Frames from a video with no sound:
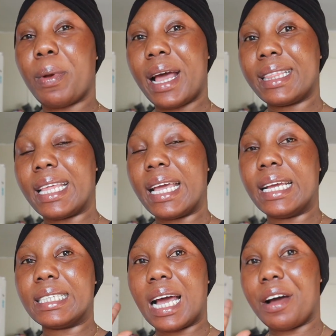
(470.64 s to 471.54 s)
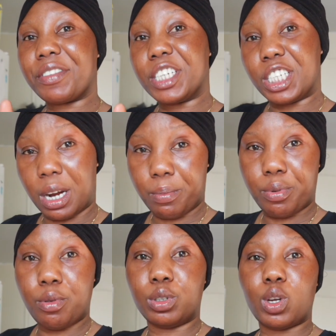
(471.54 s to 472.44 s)
apply this after
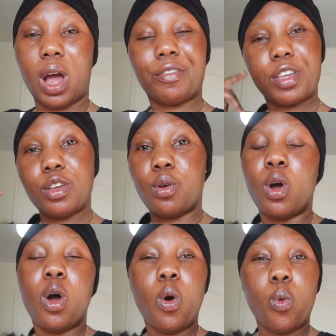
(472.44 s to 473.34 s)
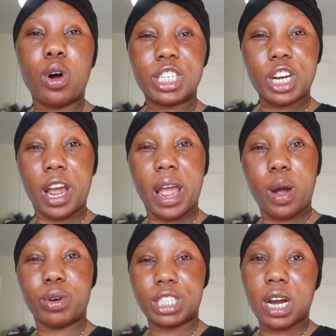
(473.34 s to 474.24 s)
shampoo. So after you wash your
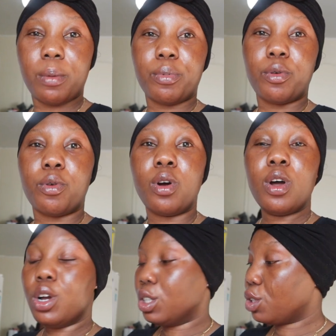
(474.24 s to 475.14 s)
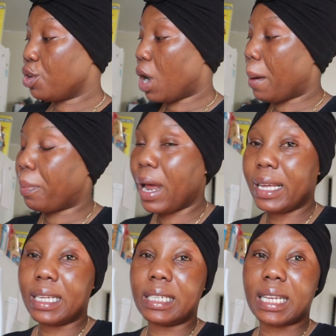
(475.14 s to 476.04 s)
hair with shampoo, so you
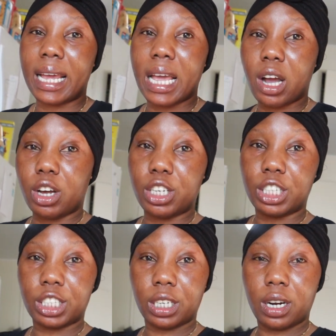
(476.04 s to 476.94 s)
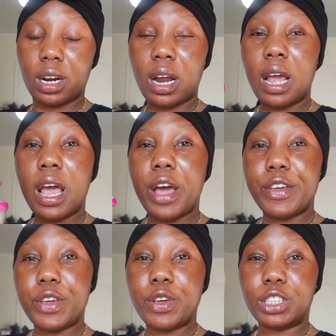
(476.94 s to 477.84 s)
apply this like a conditioner and
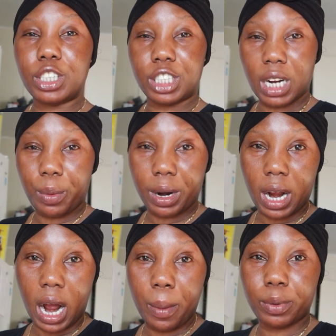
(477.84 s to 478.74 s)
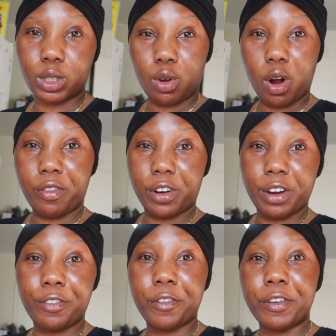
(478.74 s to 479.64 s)
you use your shower cap to cover
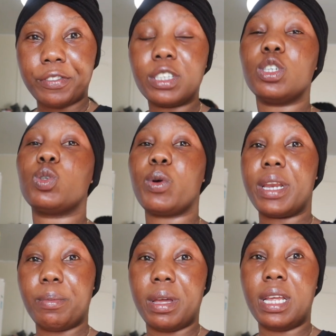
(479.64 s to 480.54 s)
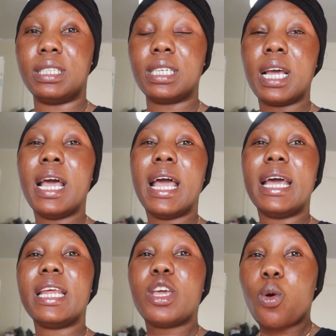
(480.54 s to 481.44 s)
it for 15 to 20 minutes
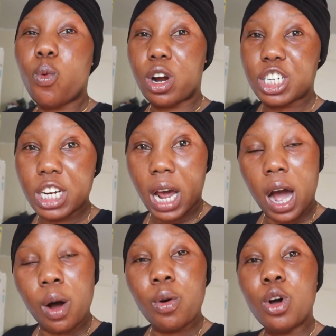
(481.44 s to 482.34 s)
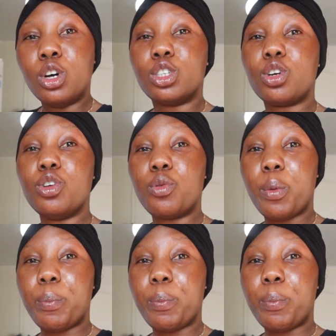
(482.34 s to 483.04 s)
and then you wash it out. So you